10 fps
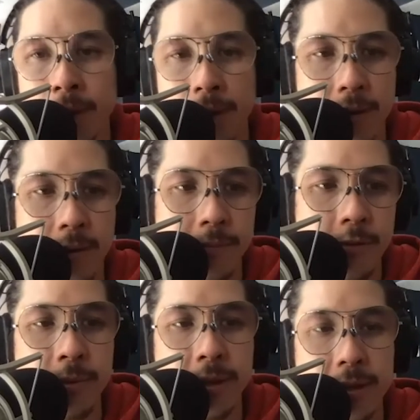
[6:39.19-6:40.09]
um, for
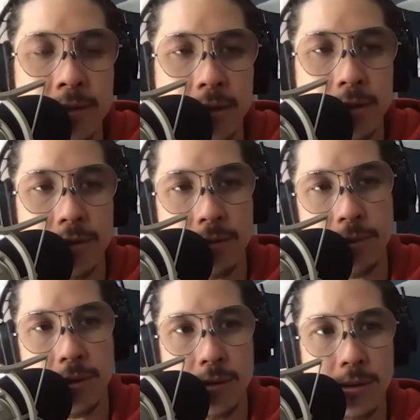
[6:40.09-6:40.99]
me that took years to
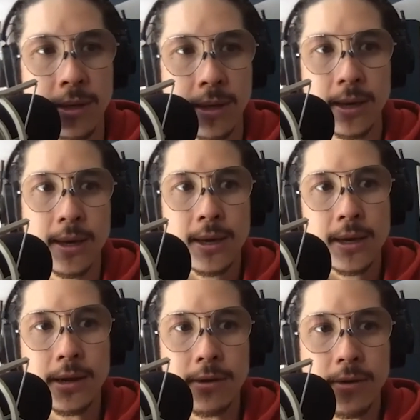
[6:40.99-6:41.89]
build
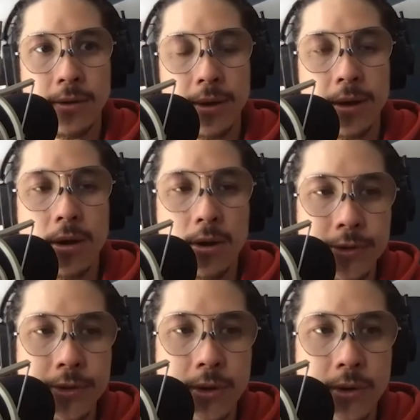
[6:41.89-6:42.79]
you know it
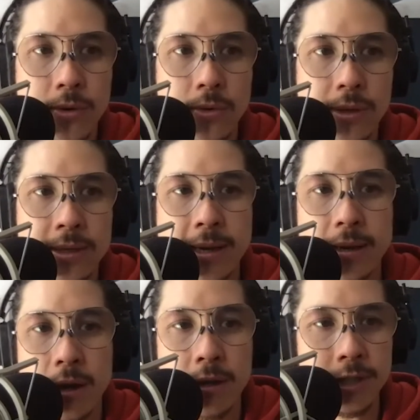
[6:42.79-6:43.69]
also the
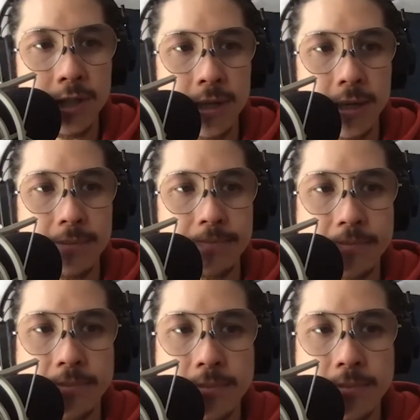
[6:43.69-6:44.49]
technology